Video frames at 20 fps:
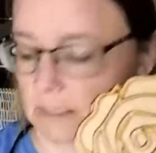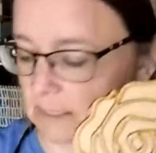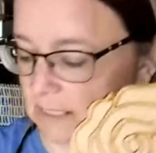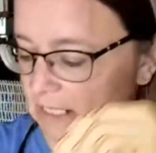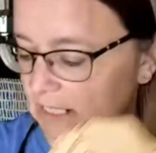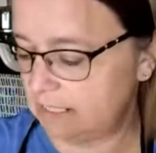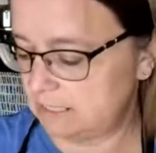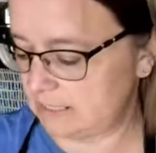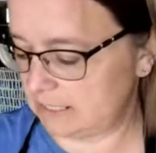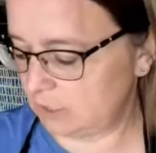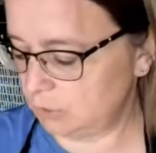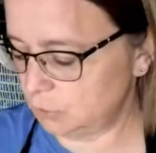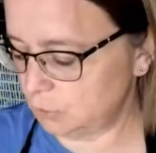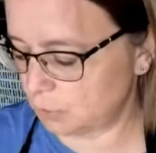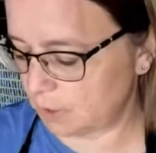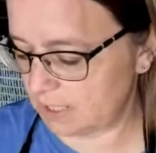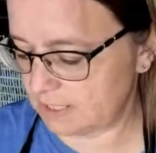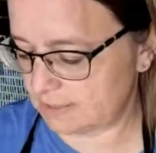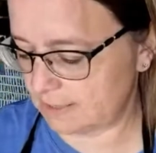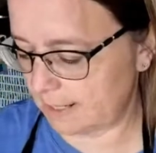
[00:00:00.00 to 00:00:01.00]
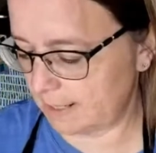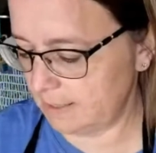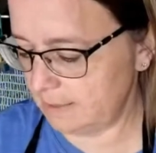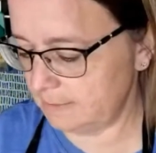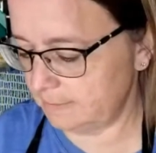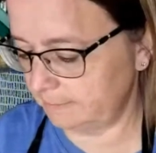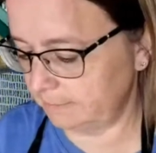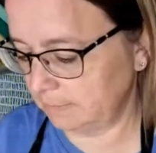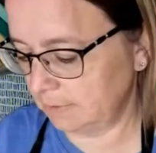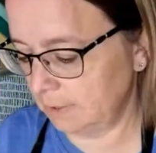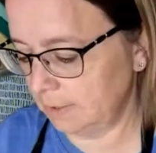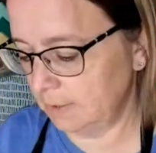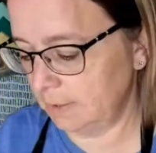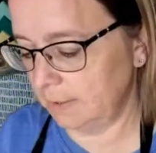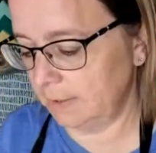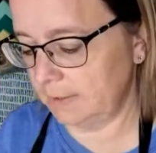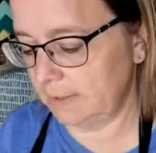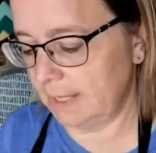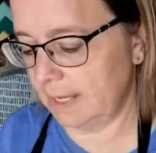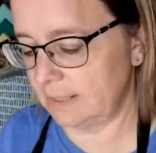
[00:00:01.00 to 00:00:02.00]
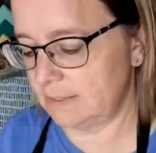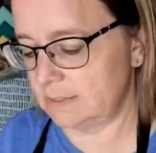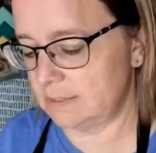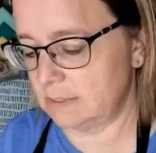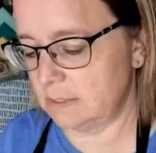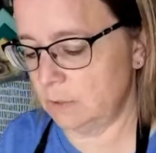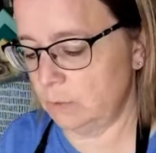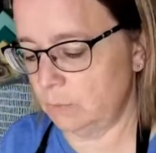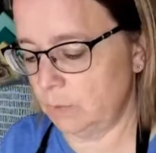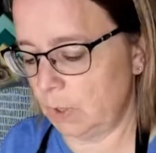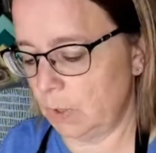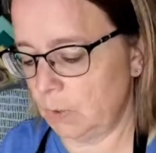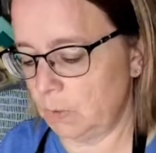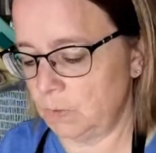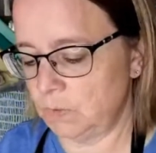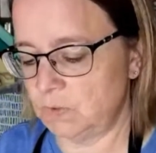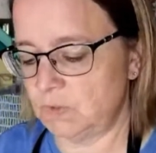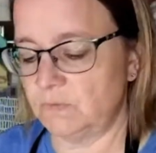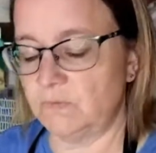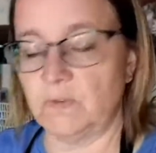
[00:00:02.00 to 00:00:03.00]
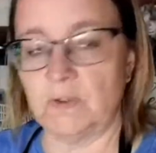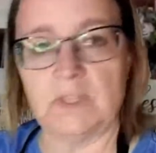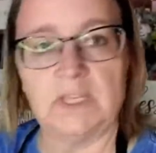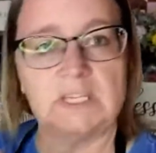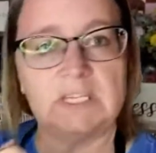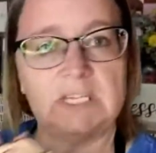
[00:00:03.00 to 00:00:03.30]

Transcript: the tier tray set. That's the rose for the